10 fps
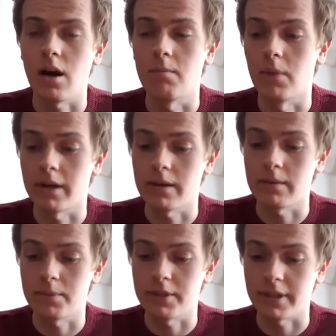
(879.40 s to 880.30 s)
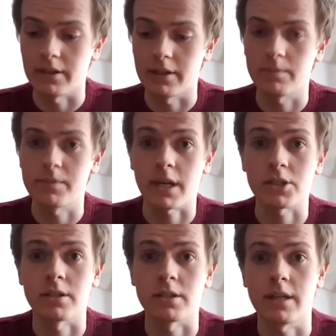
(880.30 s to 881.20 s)
My particular
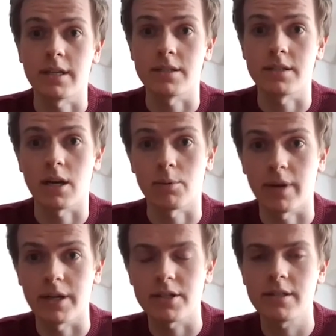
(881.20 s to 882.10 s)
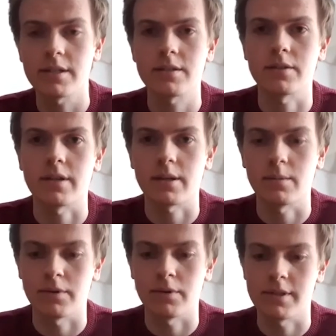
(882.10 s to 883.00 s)
section is operations, so that
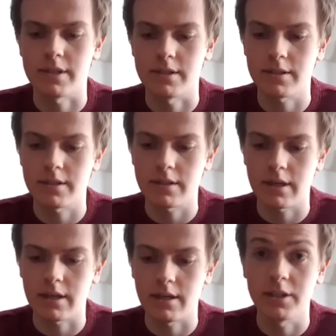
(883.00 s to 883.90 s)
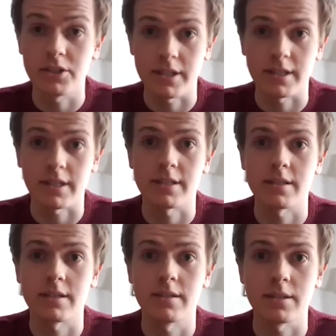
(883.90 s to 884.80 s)
comprises
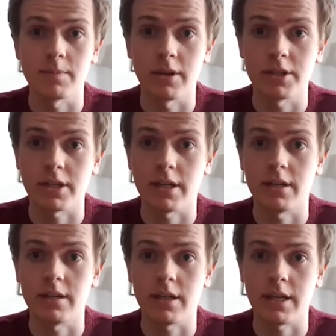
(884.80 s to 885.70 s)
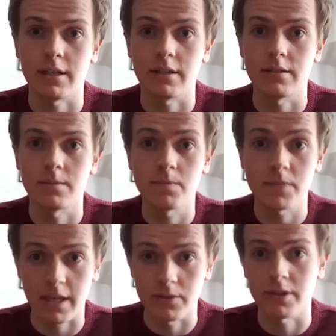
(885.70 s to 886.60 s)
logistics, supply chain and
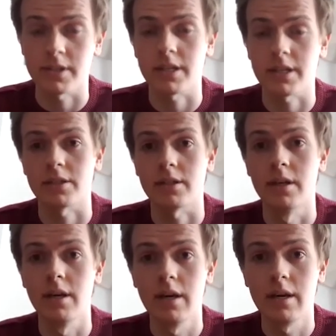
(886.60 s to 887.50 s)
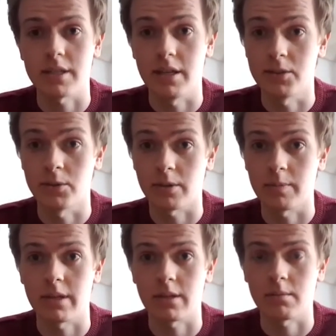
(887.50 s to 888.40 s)
sales organization, sales org
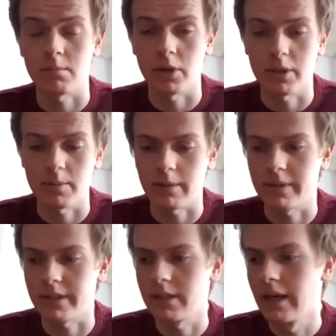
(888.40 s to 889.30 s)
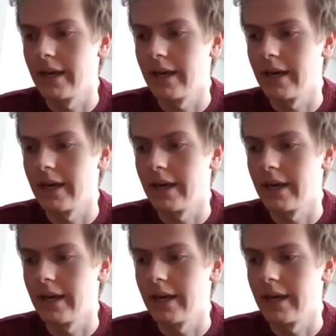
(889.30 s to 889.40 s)
being my department.